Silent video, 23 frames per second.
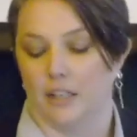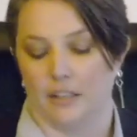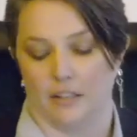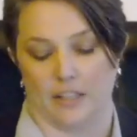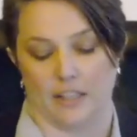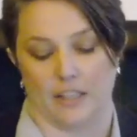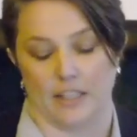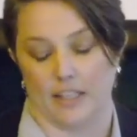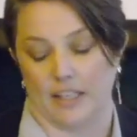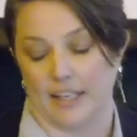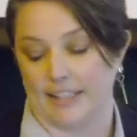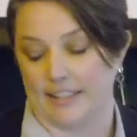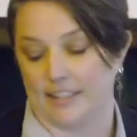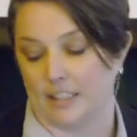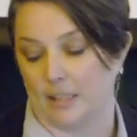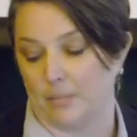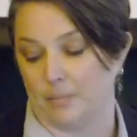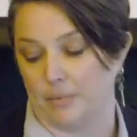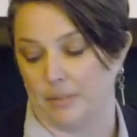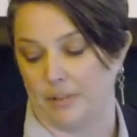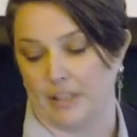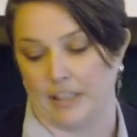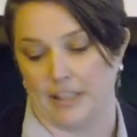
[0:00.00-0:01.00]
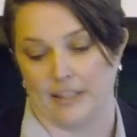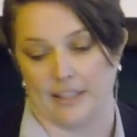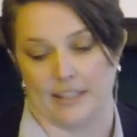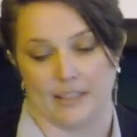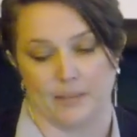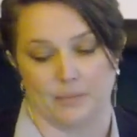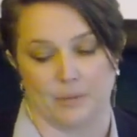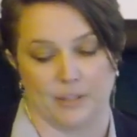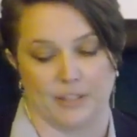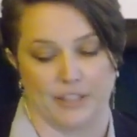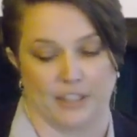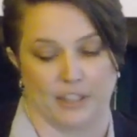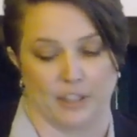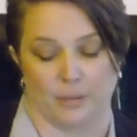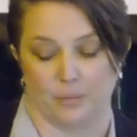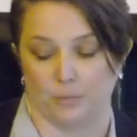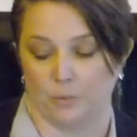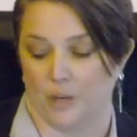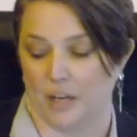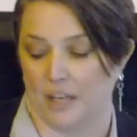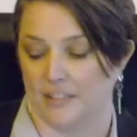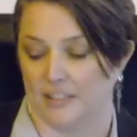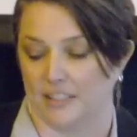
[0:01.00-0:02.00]
Then the next step in this particular
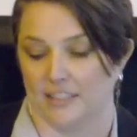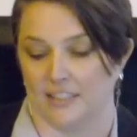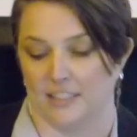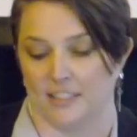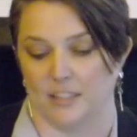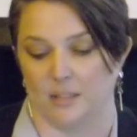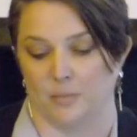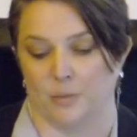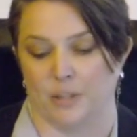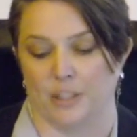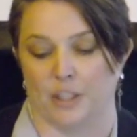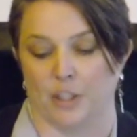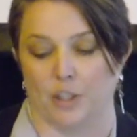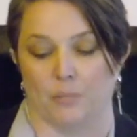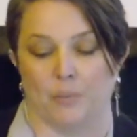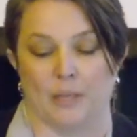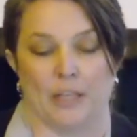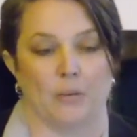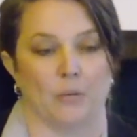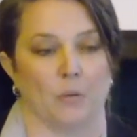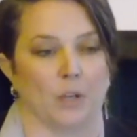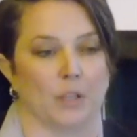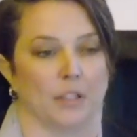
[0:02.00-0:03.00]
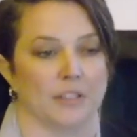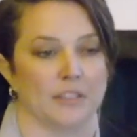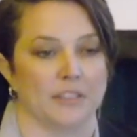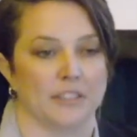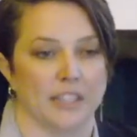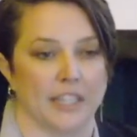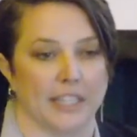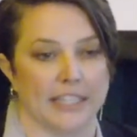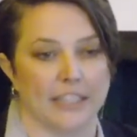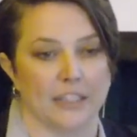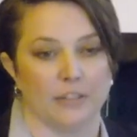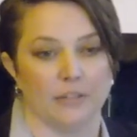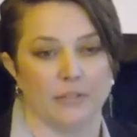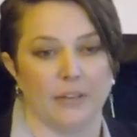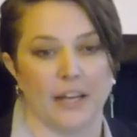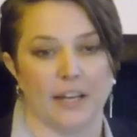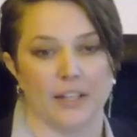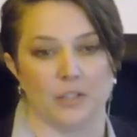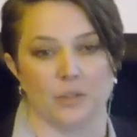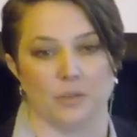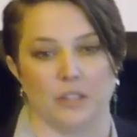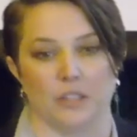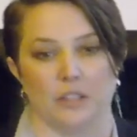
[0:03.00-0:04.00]
process is to bring in your mate walls. In your
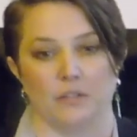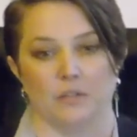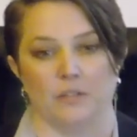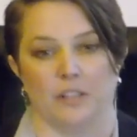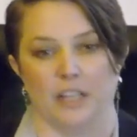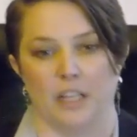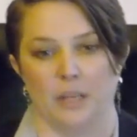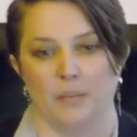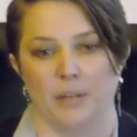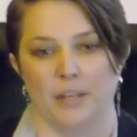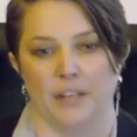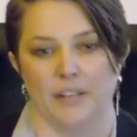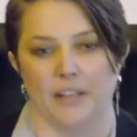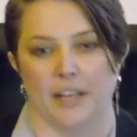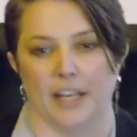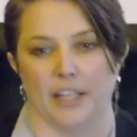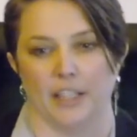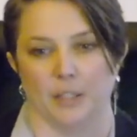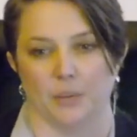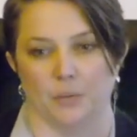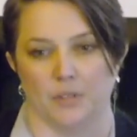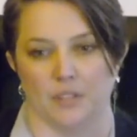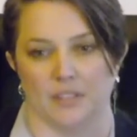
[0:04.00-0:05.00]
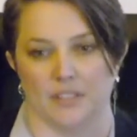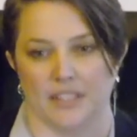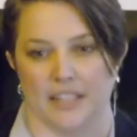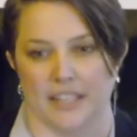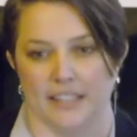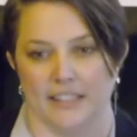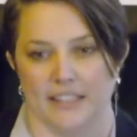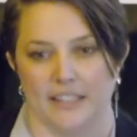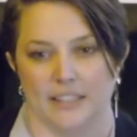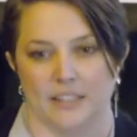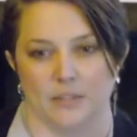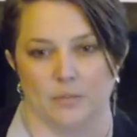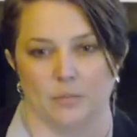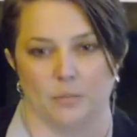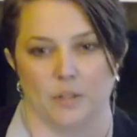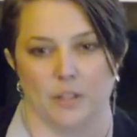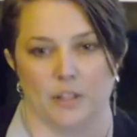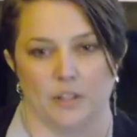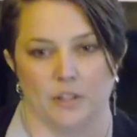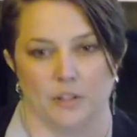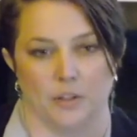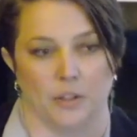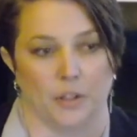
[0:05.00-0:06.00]
factory environment, and how you would design this
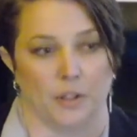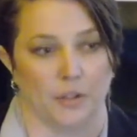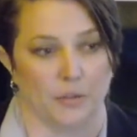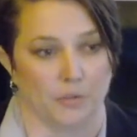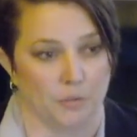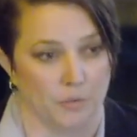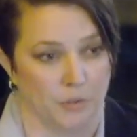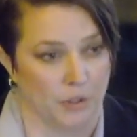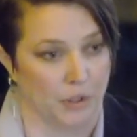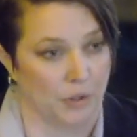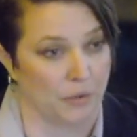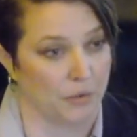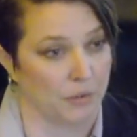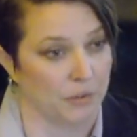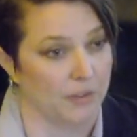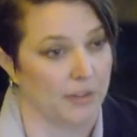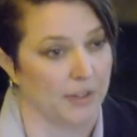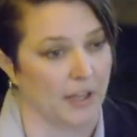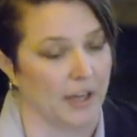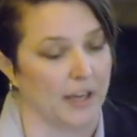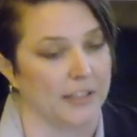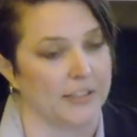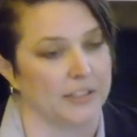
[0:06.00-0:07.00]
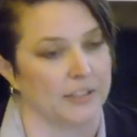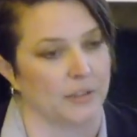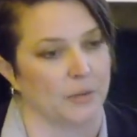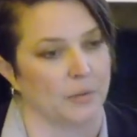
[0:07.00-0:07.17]
with your thoughts